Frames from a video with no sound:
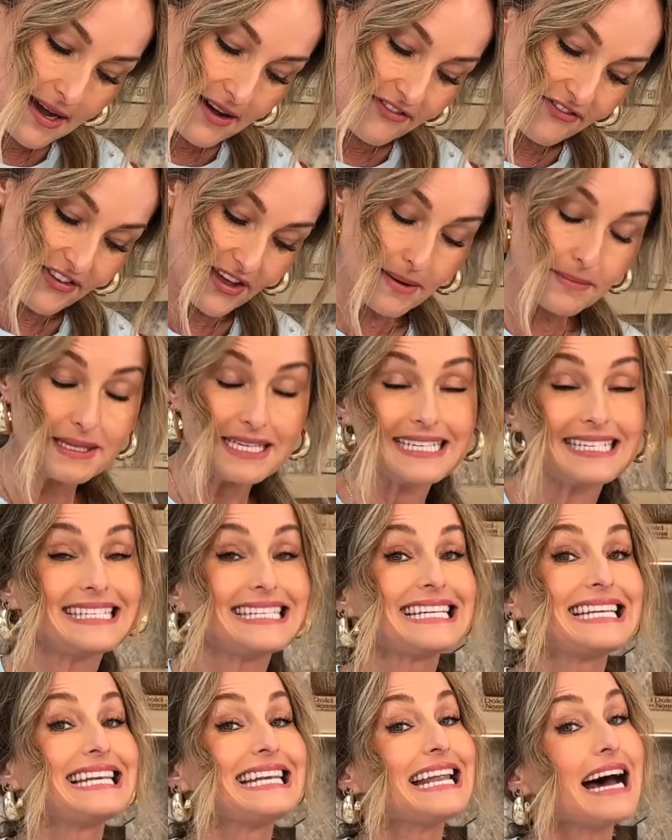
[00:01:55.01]
family
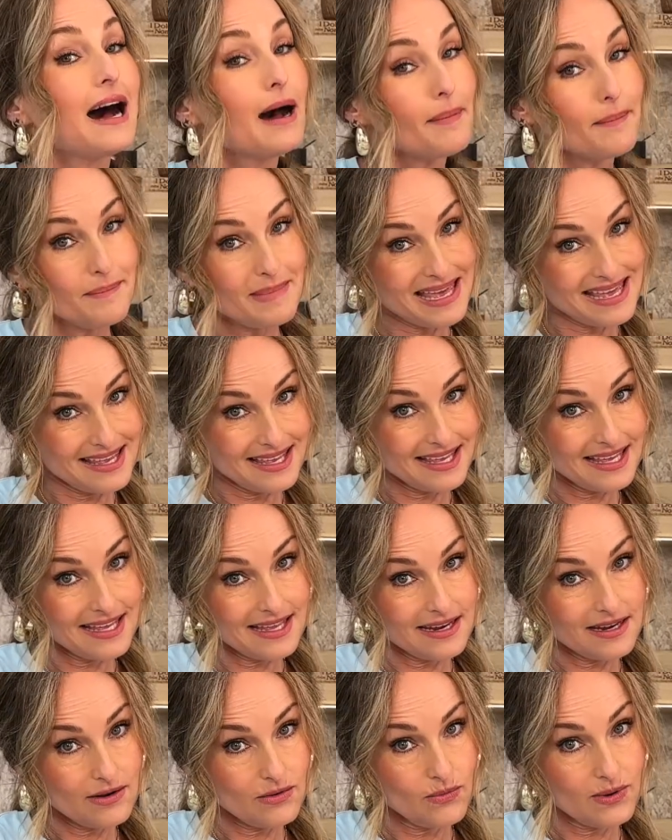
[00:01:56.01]
did not make
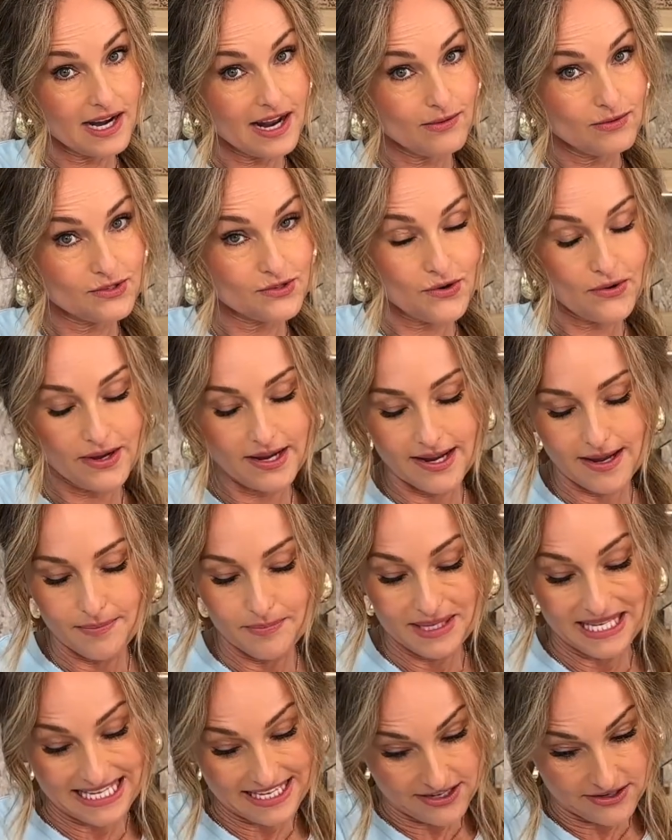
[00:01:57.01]
it when I was growing up
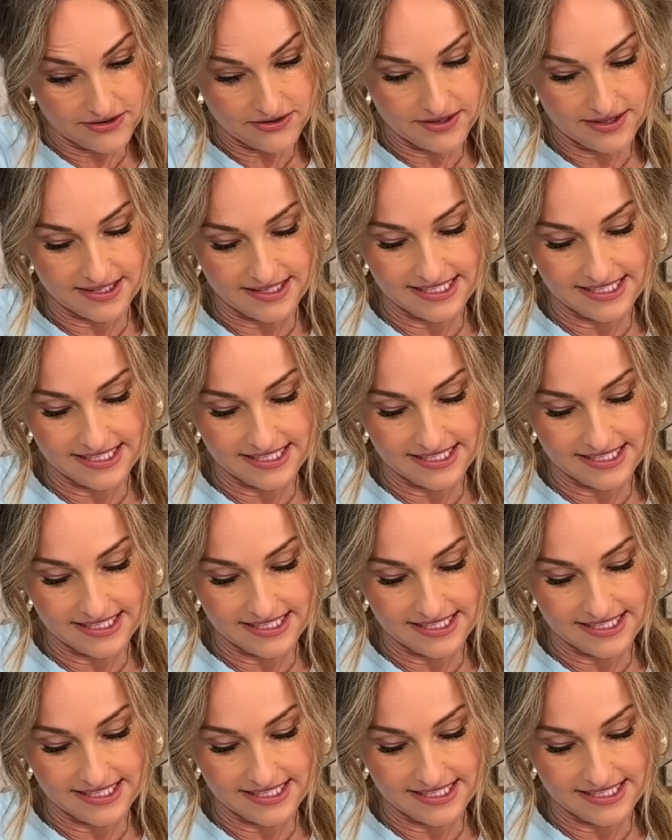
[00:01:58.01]
here in the